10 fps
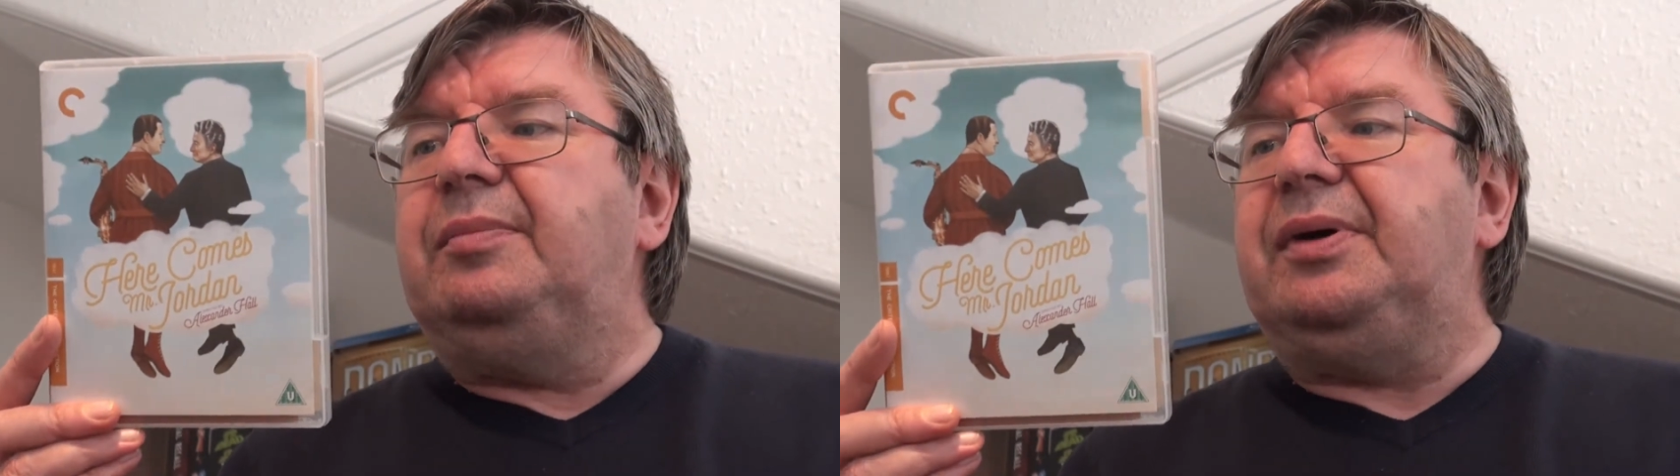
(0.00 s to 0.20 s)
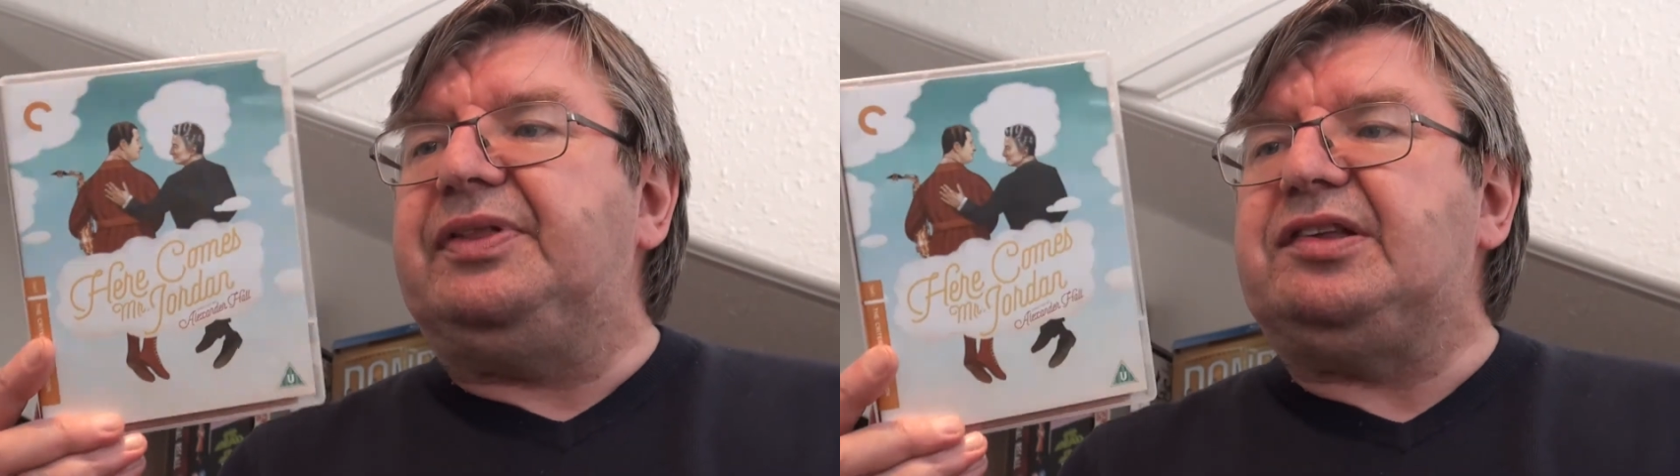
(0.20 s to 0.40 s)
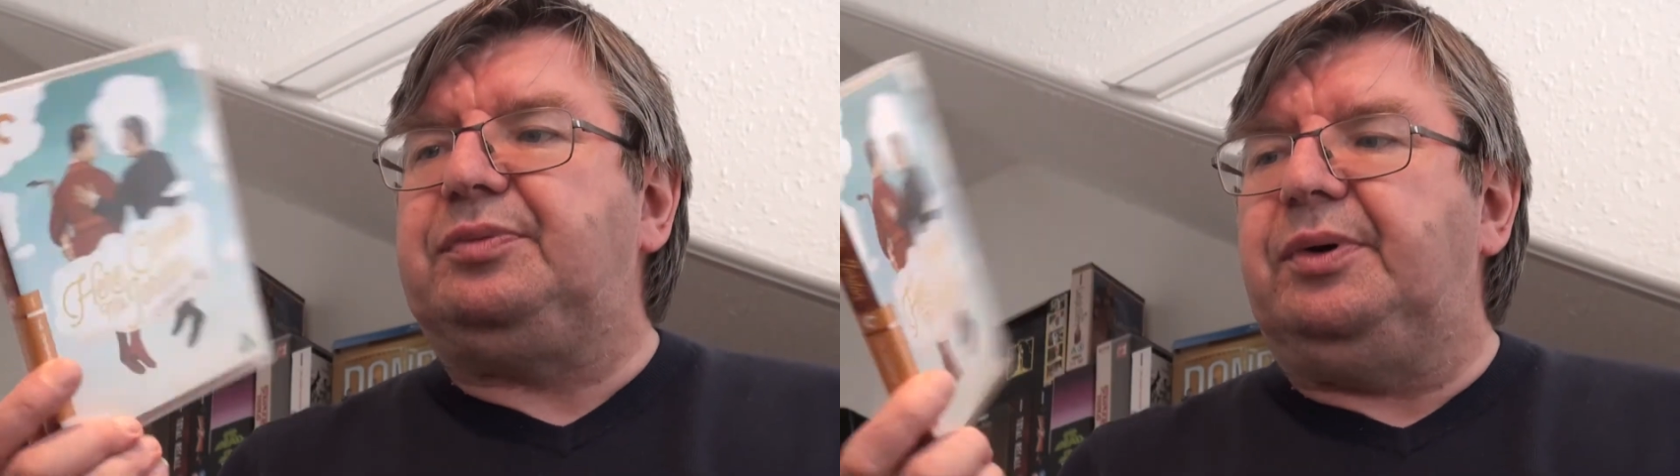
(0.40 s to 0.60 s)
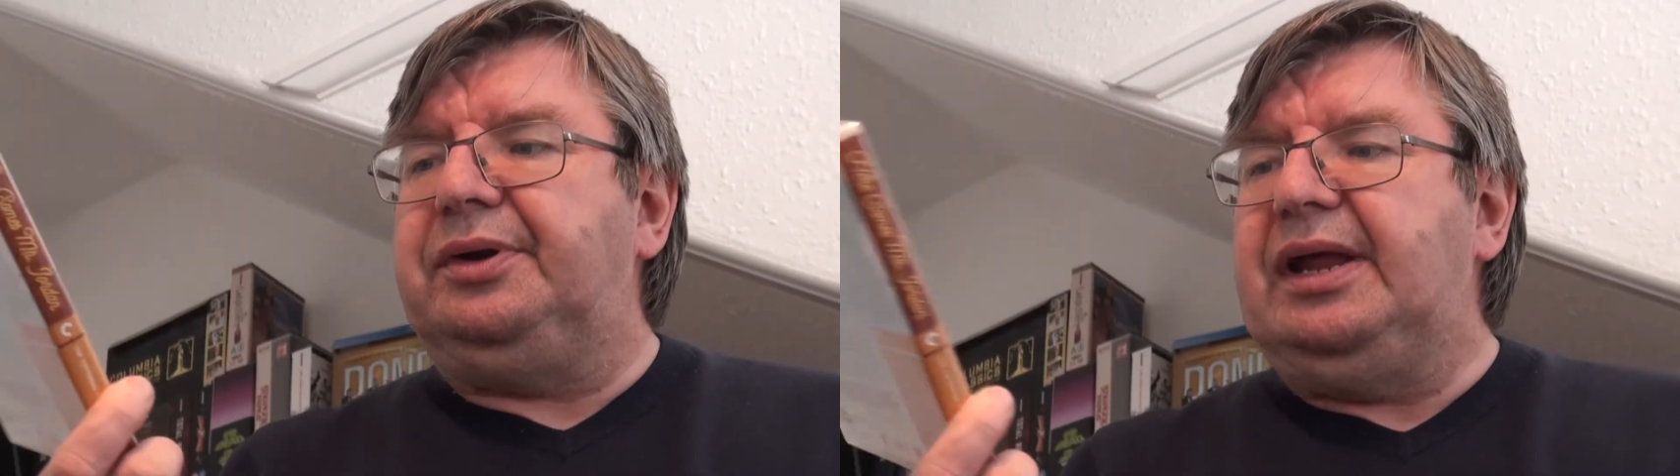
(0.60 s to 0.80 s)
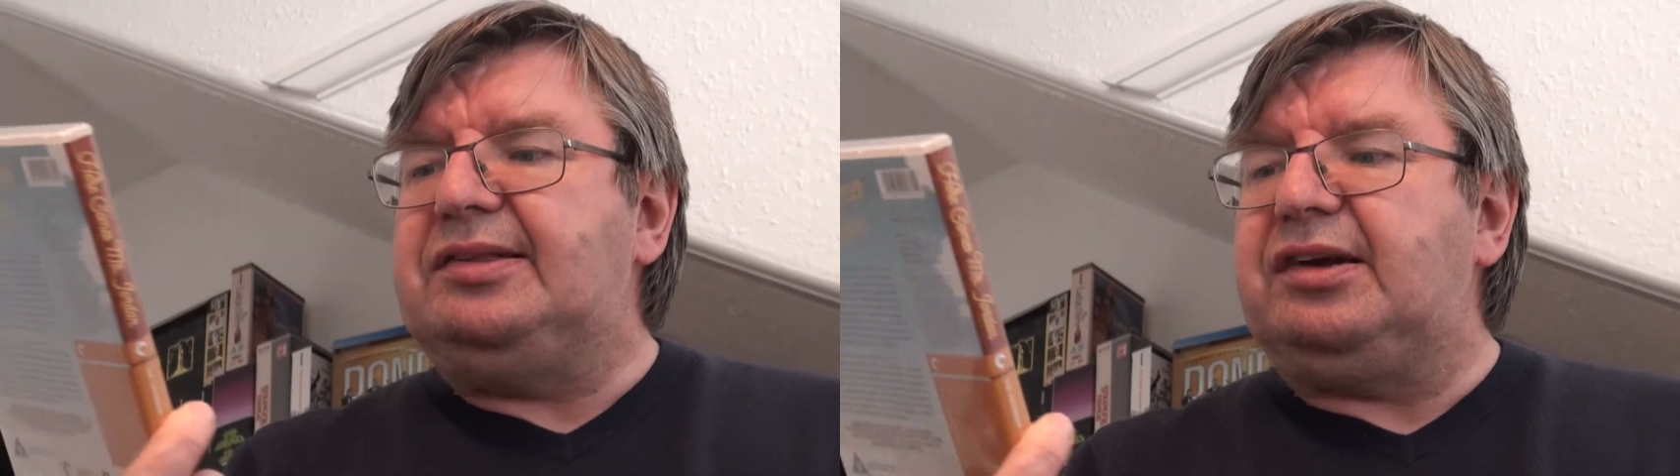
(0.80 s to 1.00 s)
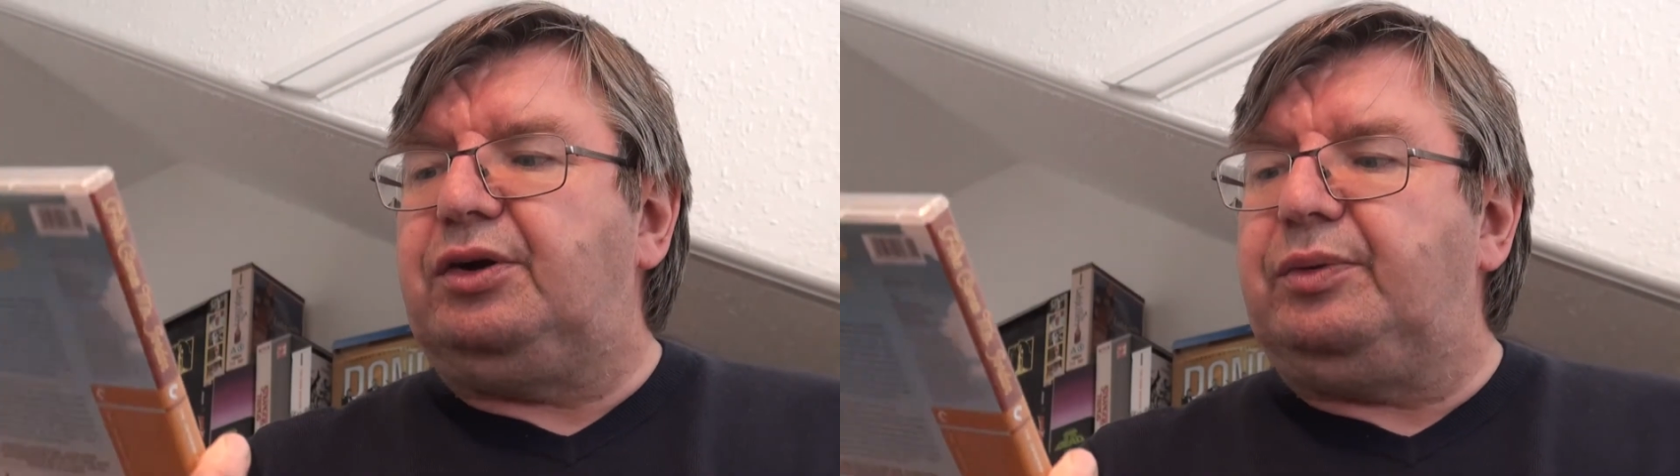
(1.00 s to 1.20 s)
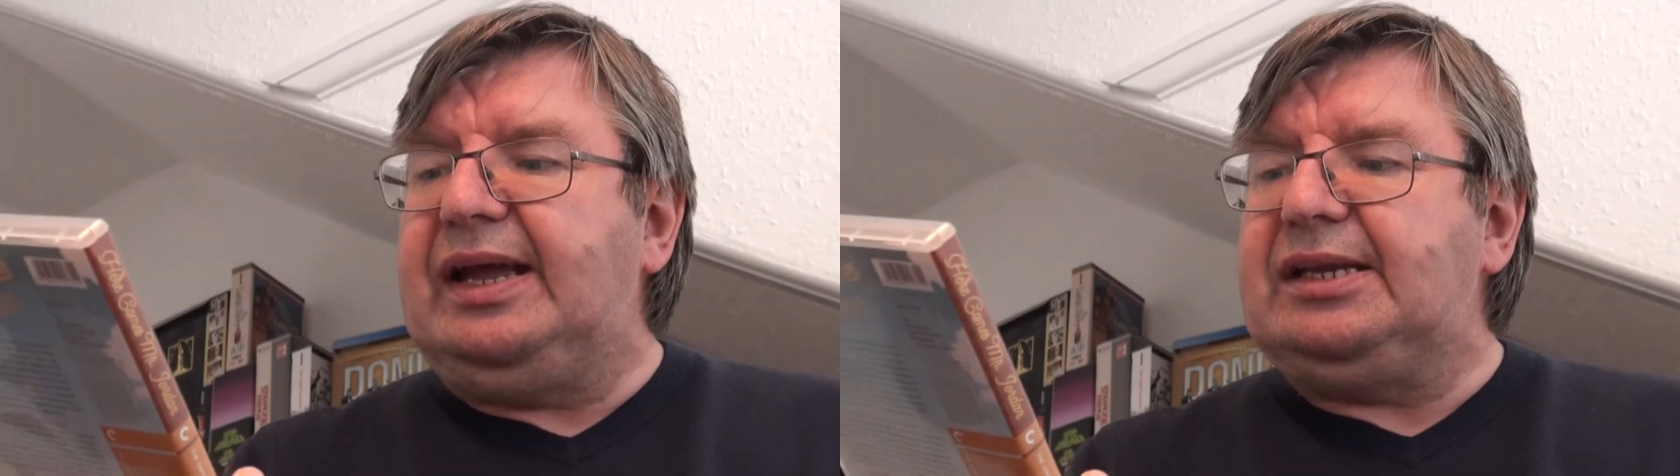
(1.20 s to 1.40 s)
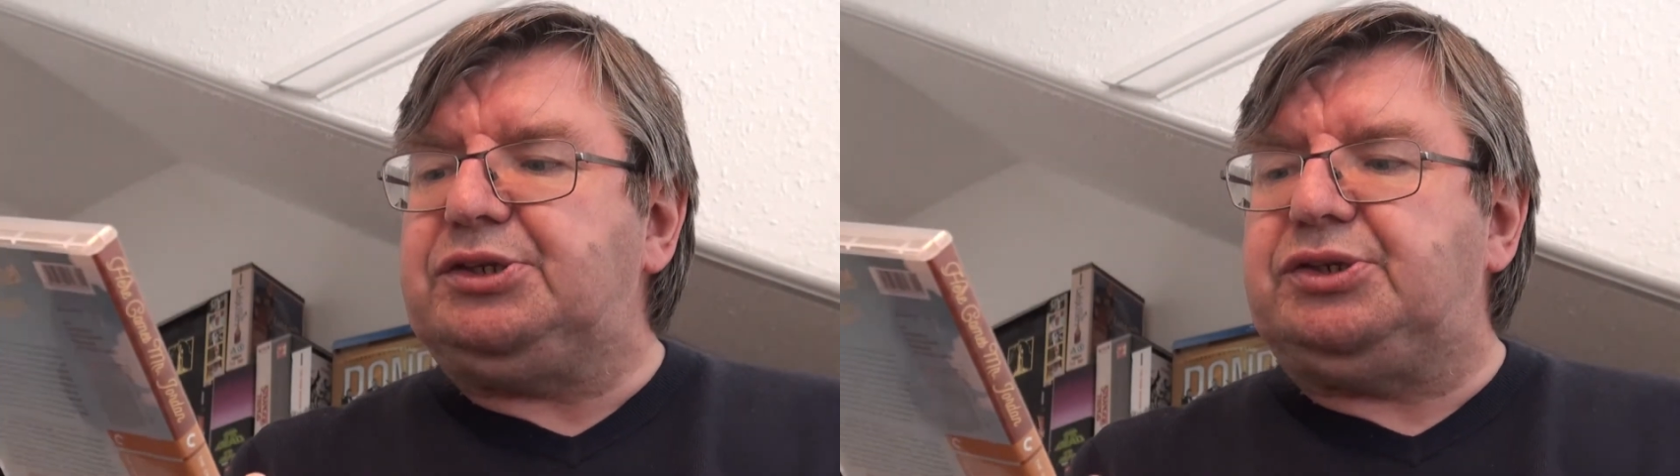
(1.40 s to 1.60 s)
But this one is a
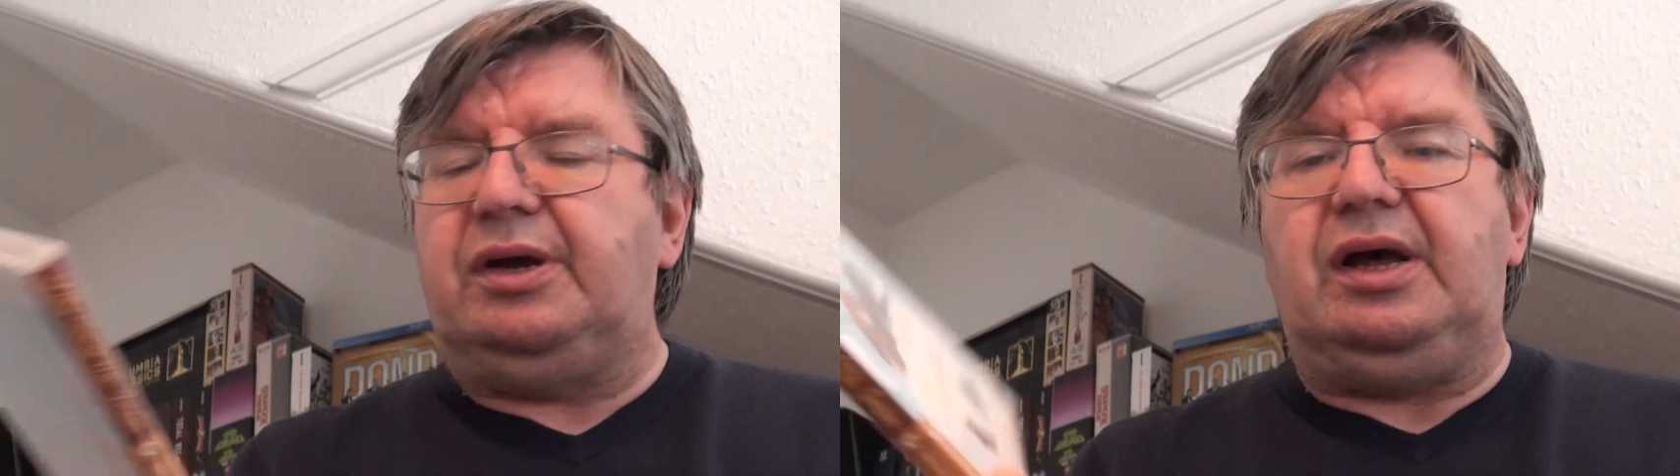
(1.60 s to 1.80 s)
great